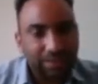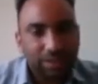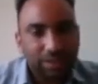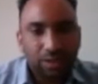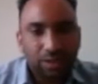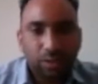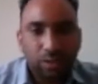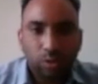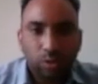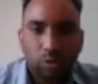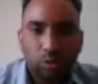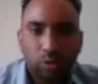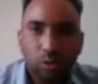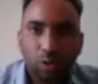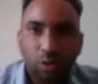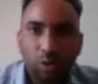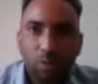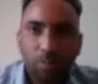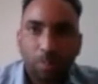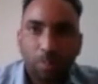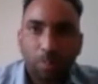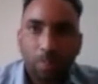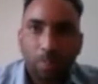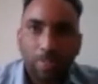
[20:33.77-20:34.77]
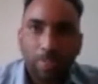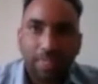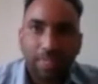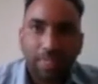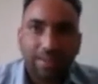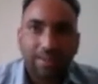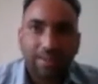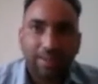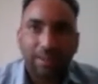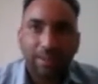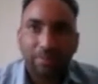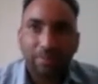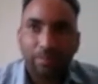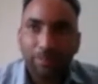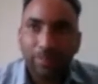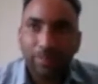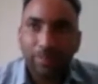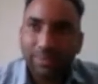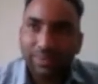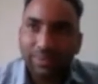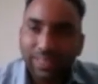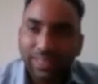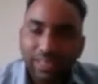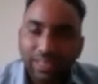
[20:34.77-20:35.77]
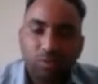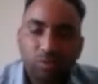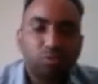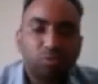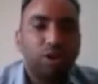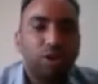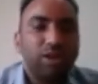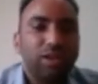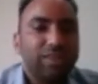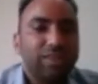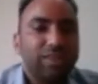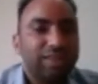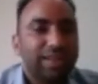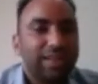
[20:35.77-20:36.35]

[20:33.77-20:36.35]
So with these words,